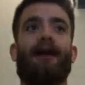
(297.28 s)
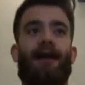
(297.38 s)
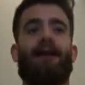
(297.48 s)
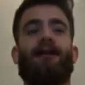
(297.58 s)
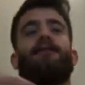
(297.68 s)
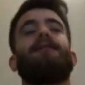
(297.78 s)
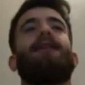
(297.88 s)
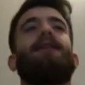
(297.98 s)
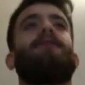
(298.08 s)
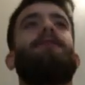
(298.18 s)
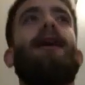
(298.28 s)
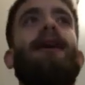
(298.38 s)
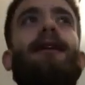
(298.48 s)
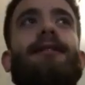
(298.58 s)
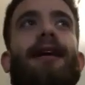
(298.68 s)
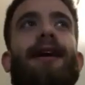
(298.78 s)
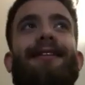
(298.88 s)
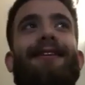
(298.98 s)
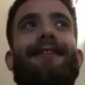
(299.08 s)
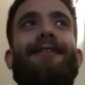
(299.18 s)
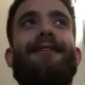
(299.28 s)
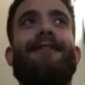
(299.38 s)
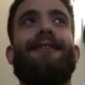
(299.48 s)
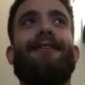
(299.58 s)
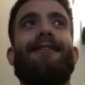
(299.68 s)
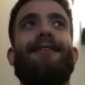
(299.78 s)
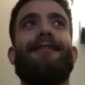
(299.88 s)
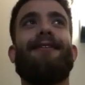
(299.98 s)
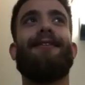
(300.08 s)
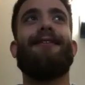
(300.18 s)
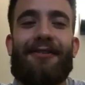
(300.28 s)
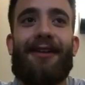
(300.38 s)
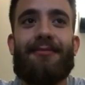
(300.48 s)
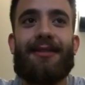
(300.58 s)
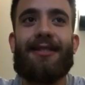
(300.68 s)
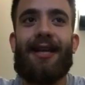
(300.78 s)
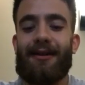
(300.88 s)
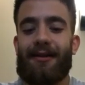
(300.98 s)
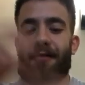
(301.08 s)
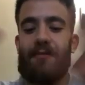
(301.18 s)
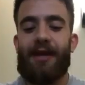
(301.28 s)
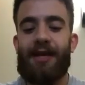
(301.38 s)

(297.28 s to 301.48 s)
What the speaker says: And you said it right. It's like the the Maccabi Tel Aviv games, it's like a